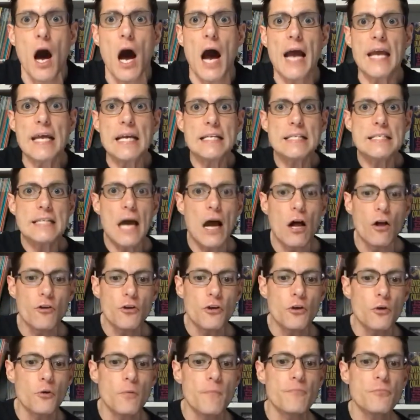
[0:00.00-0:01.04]
I can tell
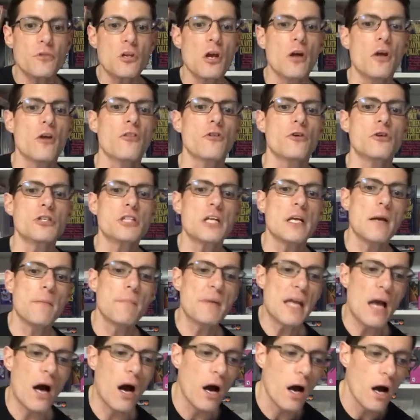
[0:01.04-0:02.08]
you there's going to
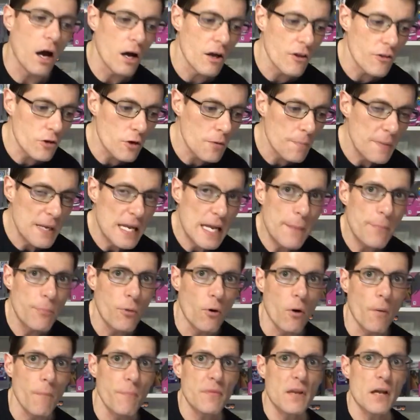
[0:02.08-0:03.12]
be other
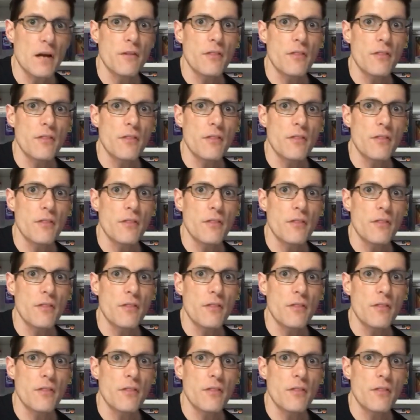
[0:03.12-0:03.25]
people